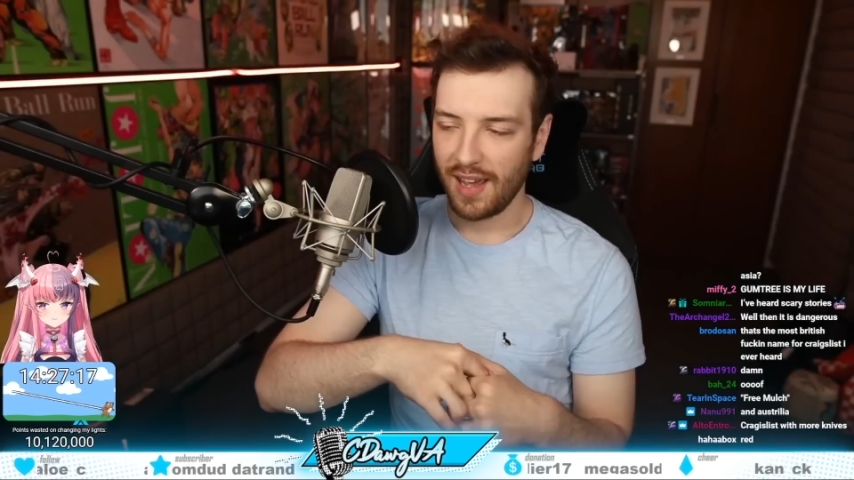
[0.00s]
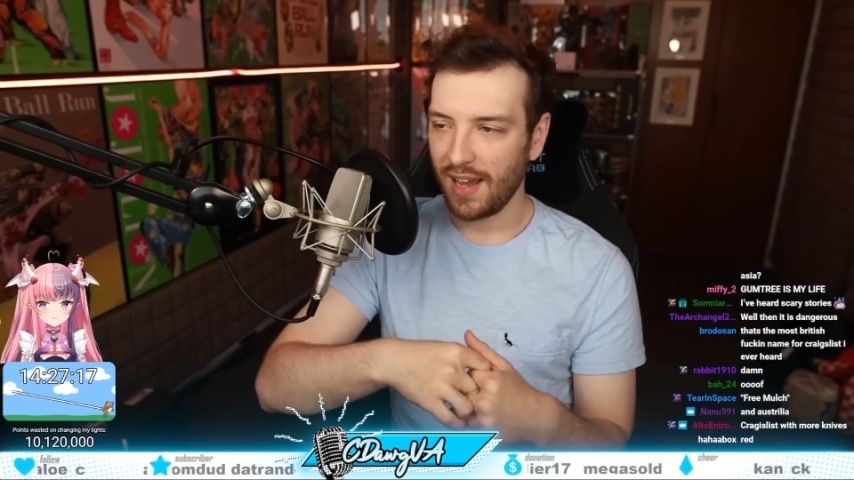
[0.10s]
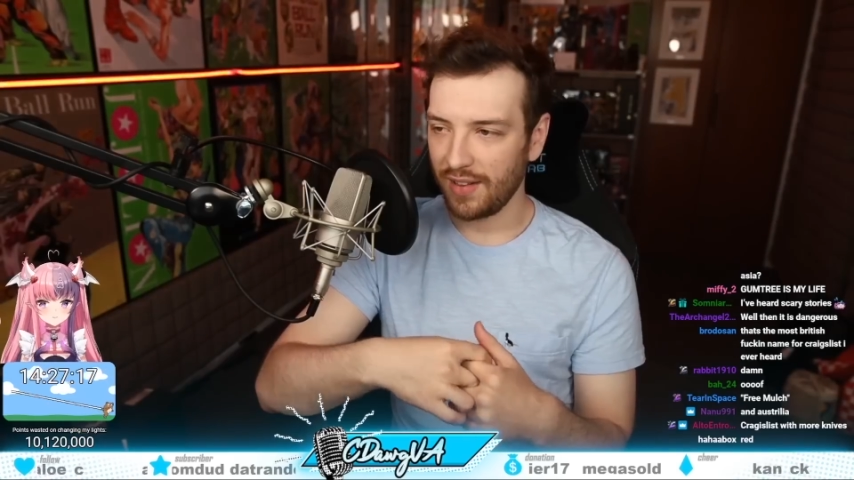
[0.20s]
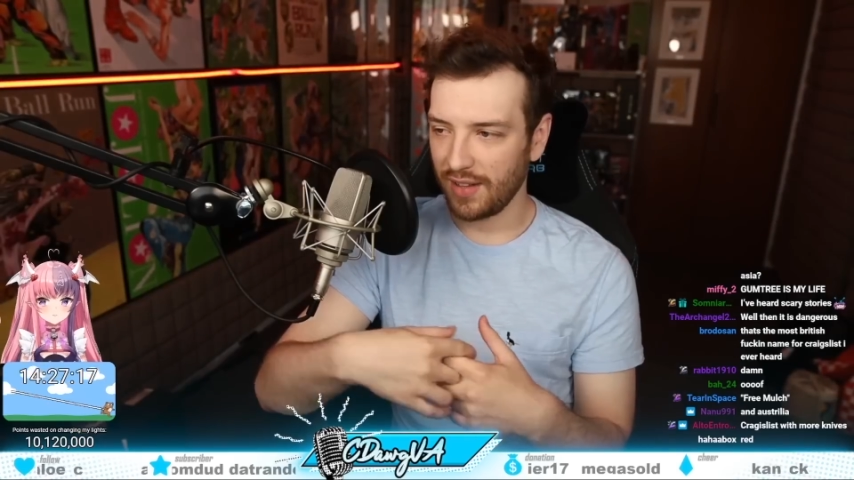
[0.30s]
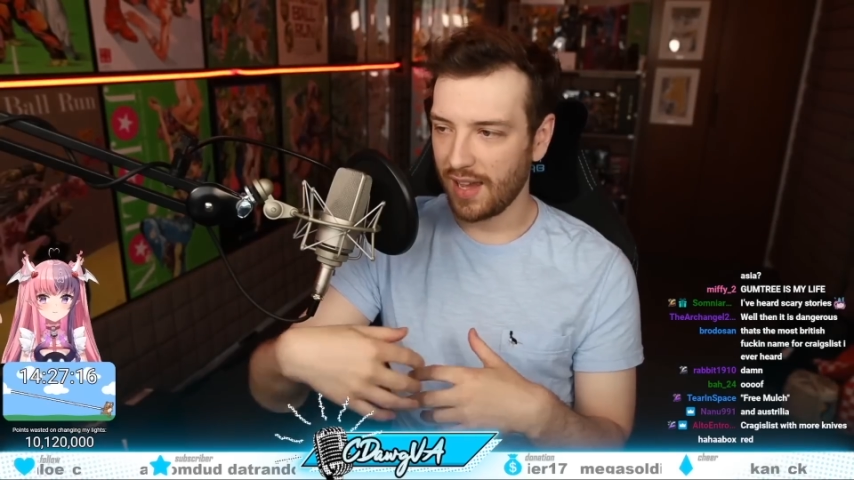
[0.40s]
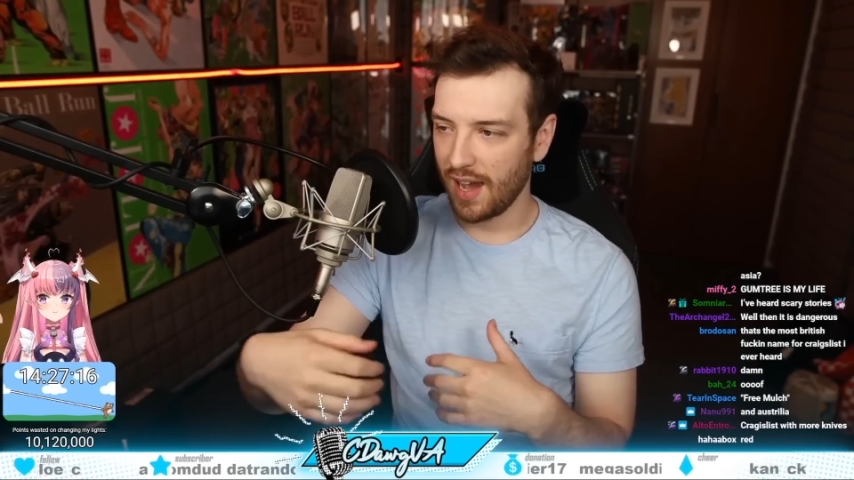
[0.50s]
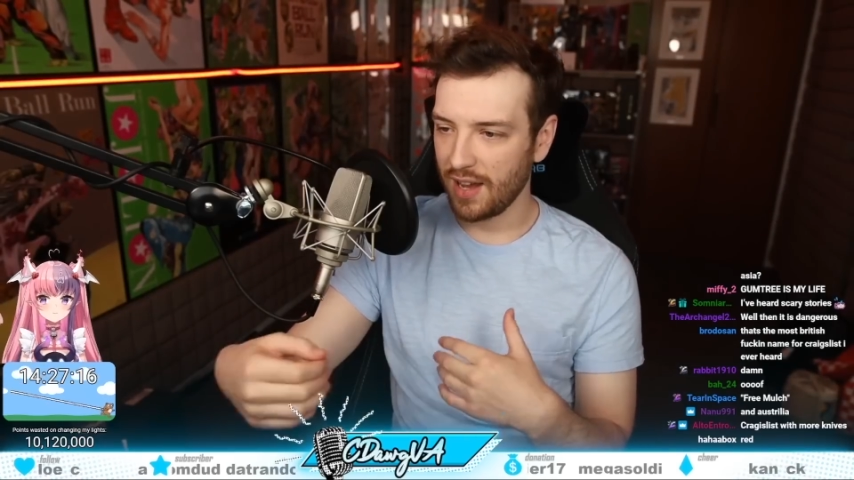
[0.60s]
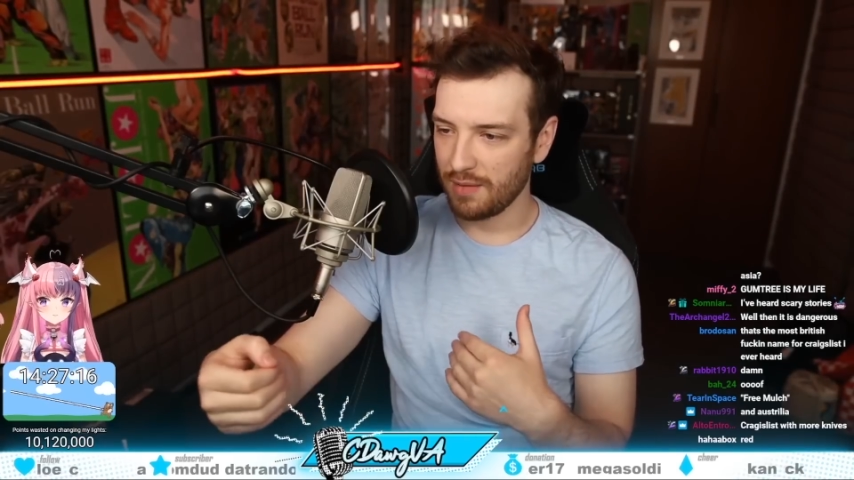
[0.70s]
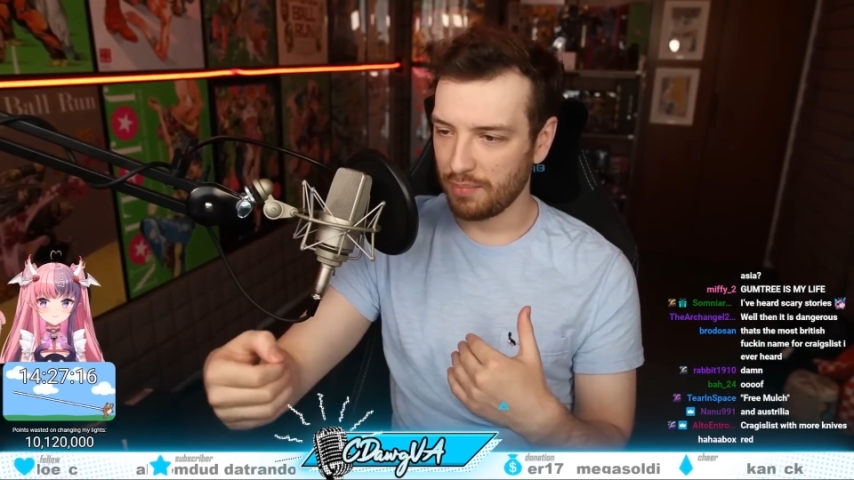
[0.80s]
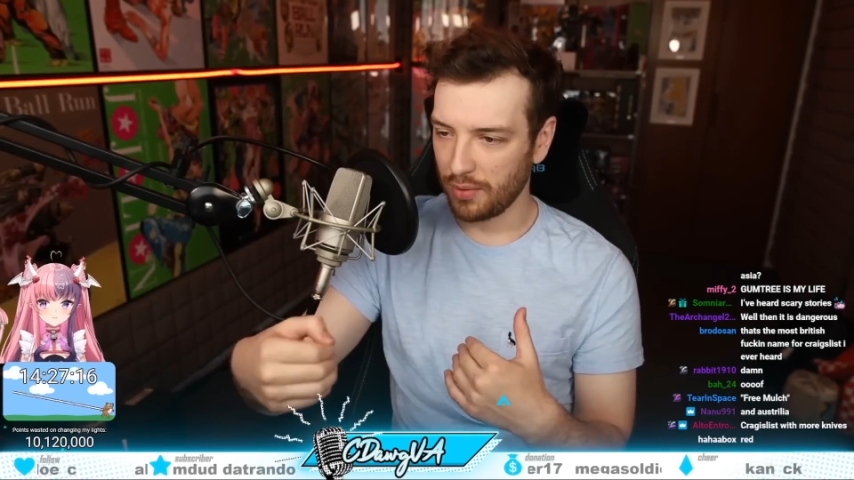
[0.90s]
And the
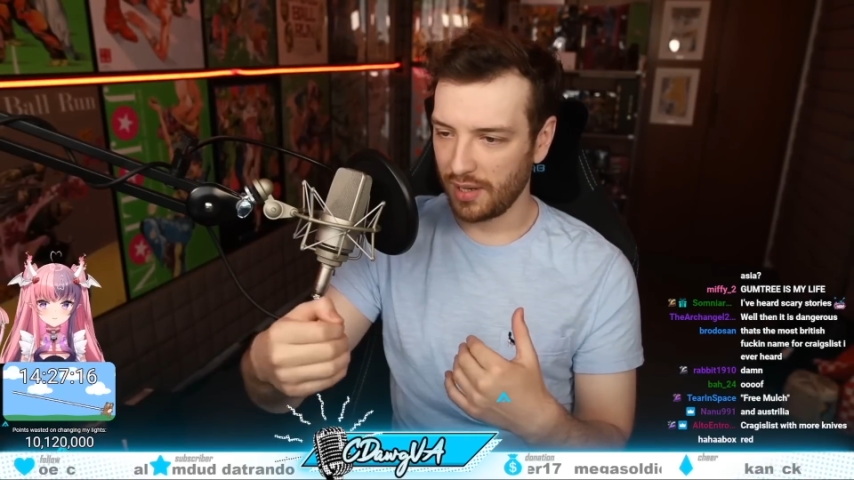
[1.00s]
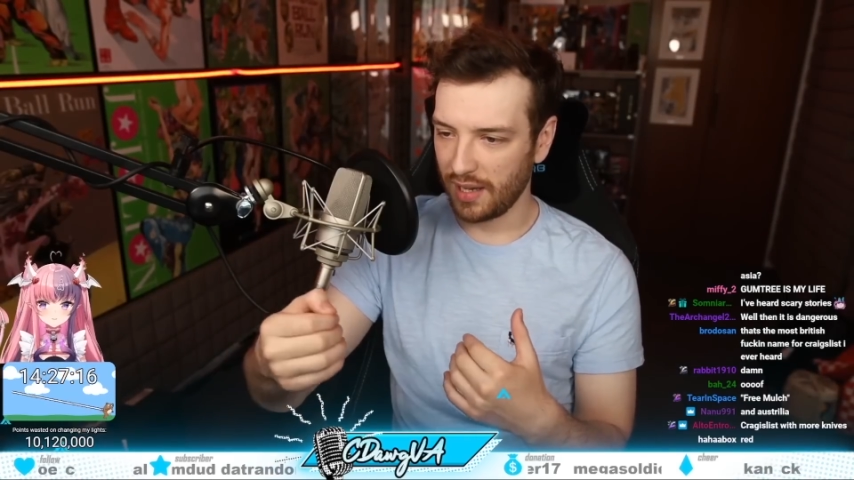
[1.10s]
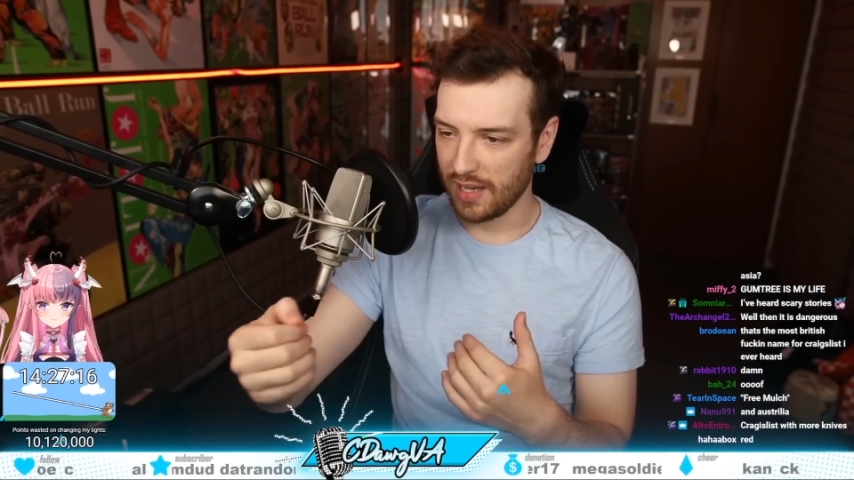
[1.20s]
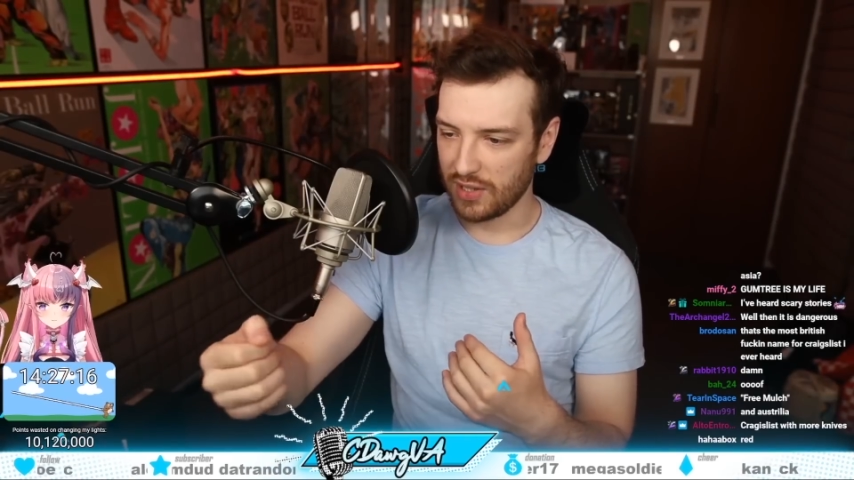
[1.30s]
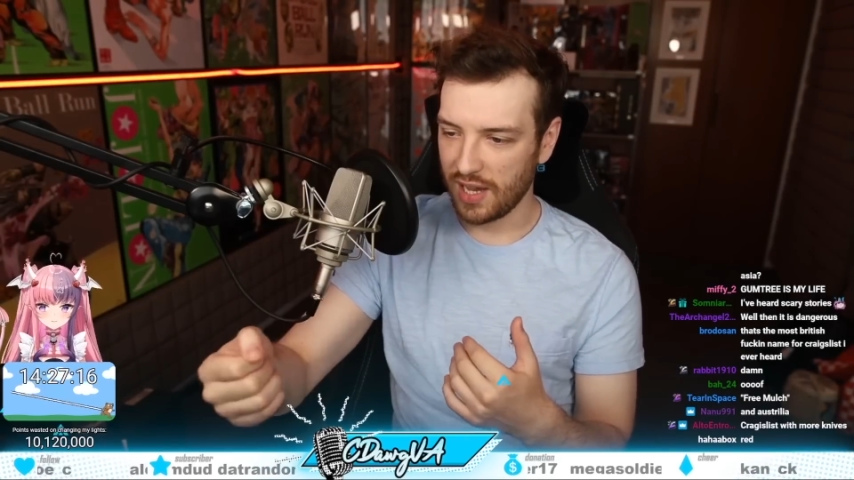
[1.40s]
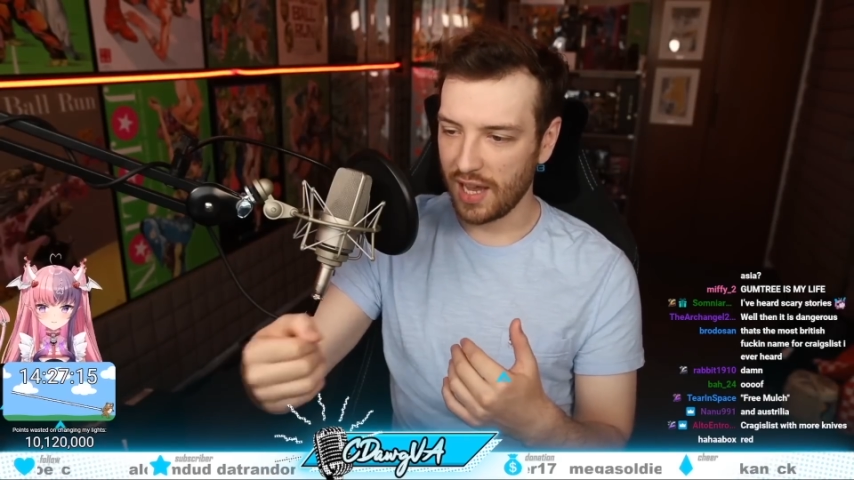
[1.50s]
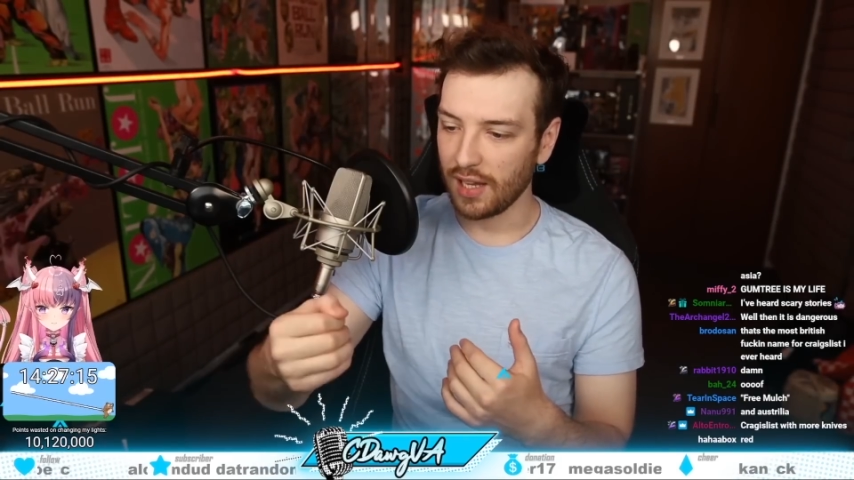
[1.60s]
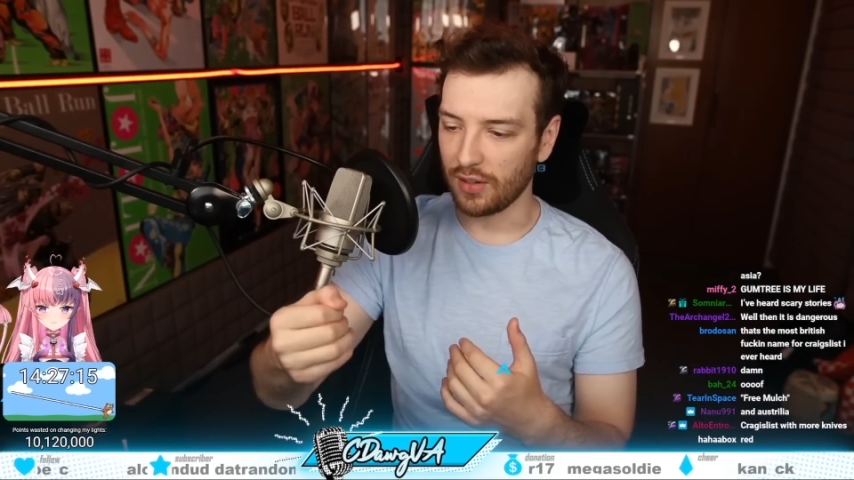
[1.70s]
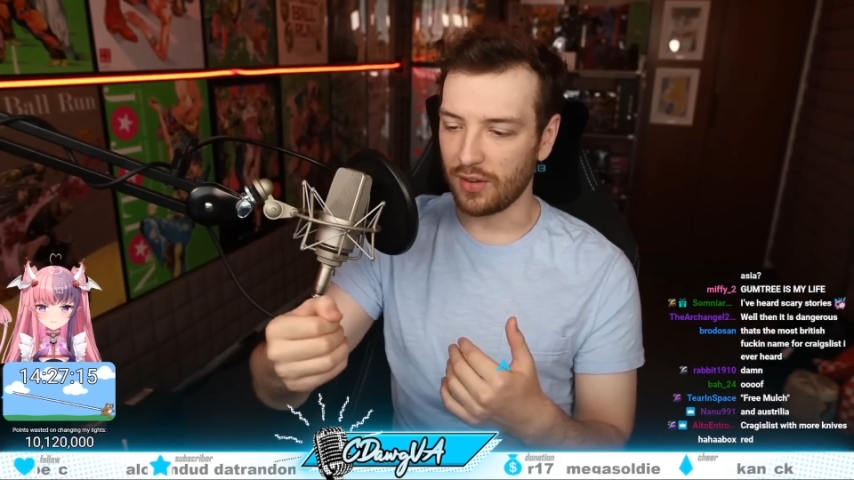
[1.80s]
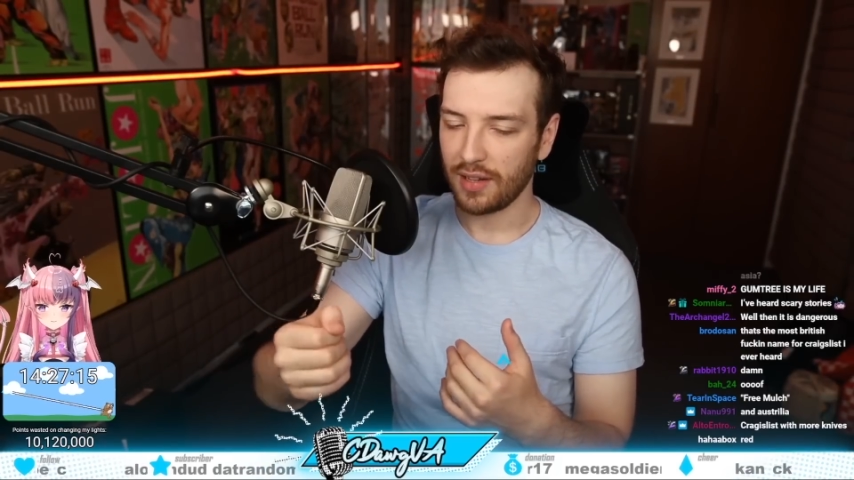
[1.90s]
guy had brought like his kid
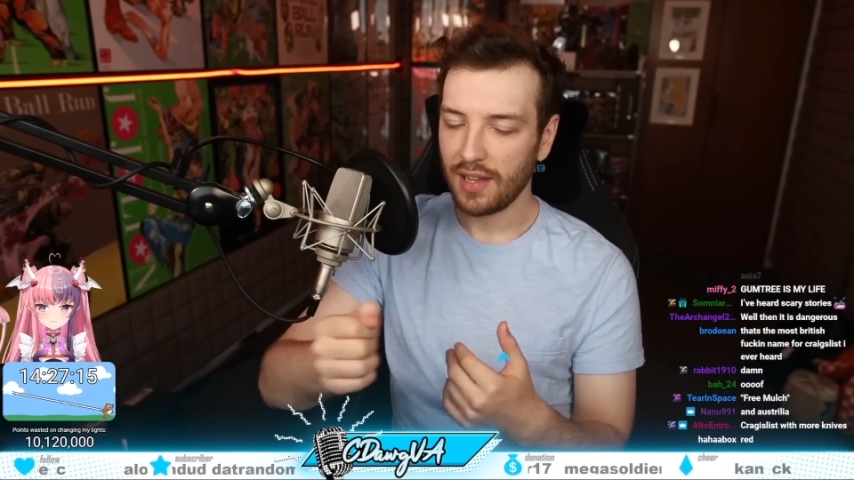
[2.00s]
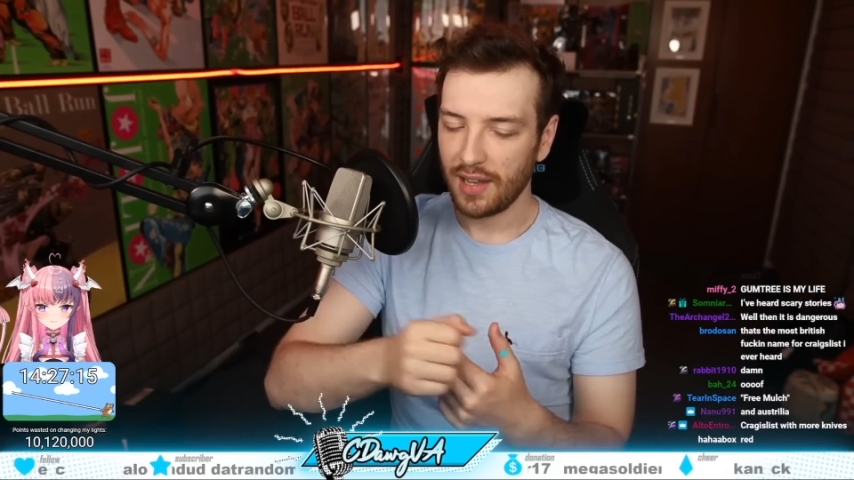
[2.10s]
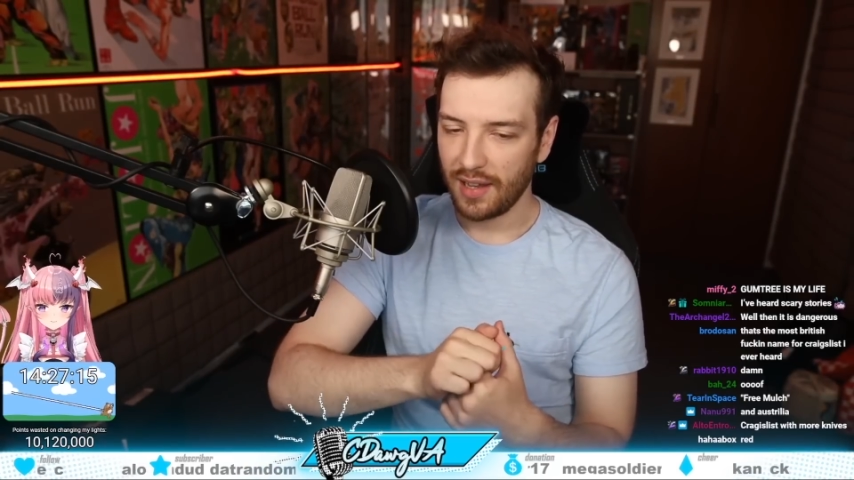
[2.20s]
along